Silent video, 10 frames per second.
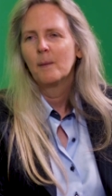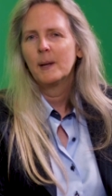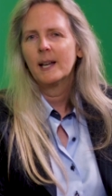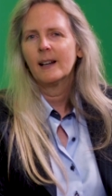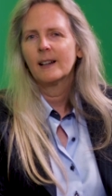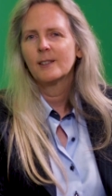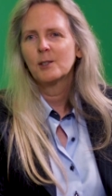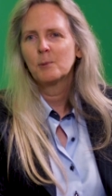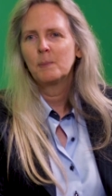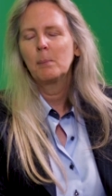
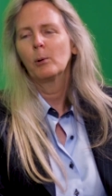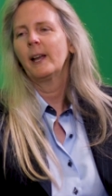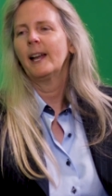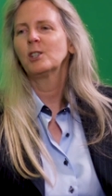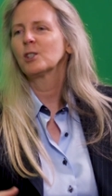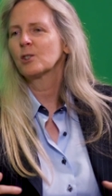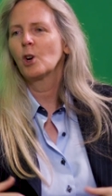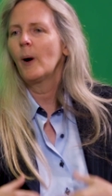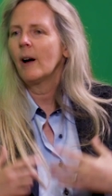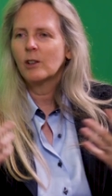Because people can't just
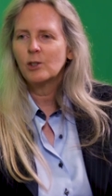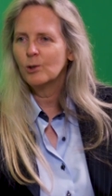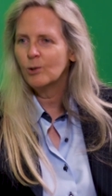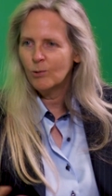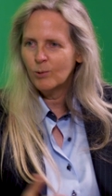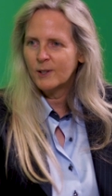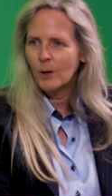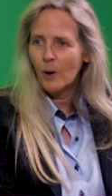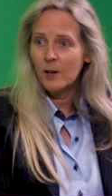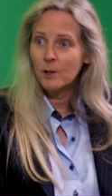go out and do what
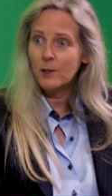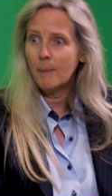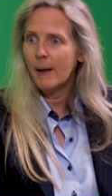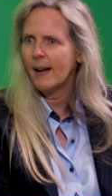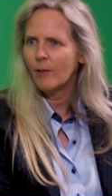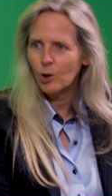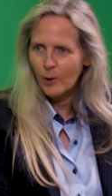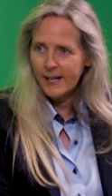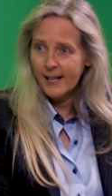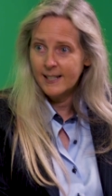they want to do. They may have a
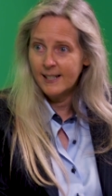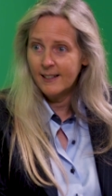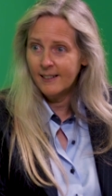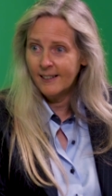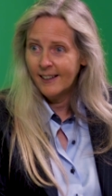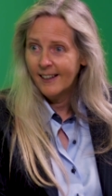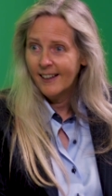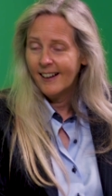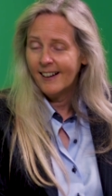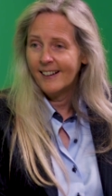great idea
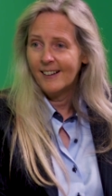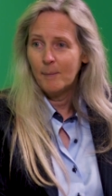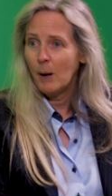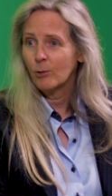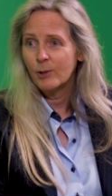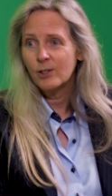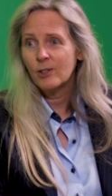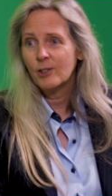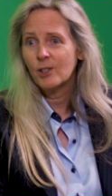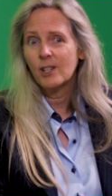about
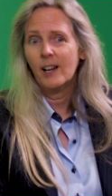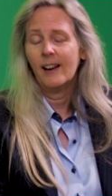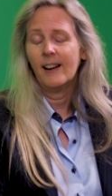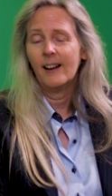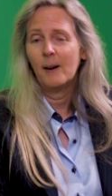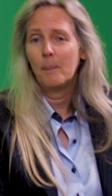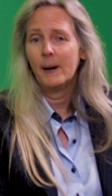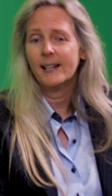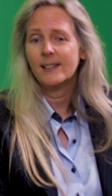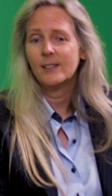research,
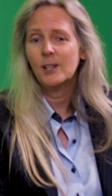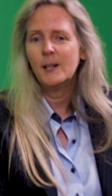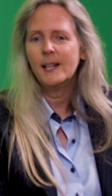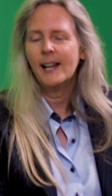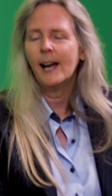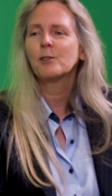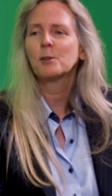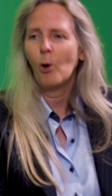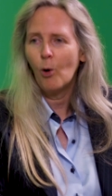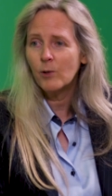but you need to have
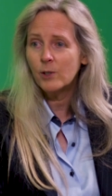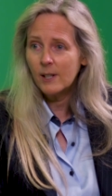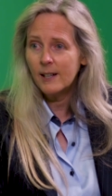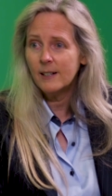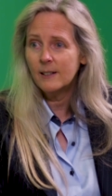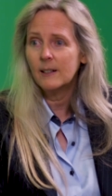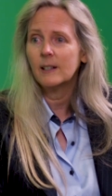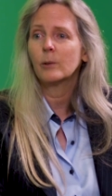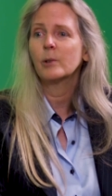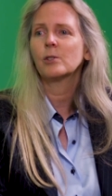some oversight.
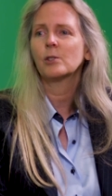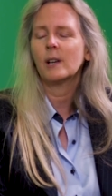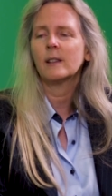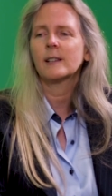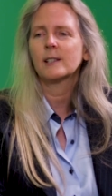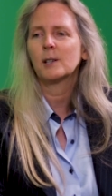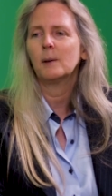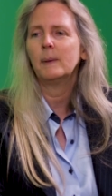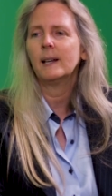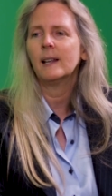And a research ethics
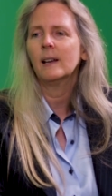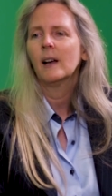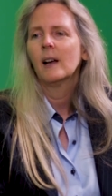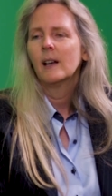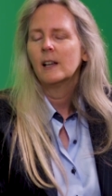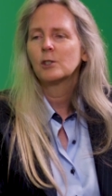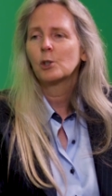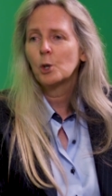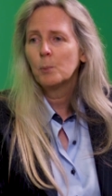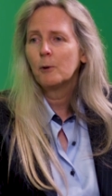committee is
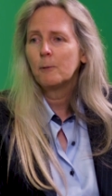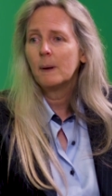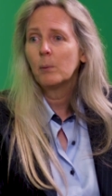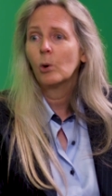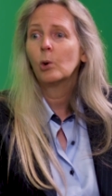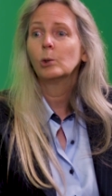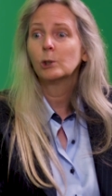a group of people who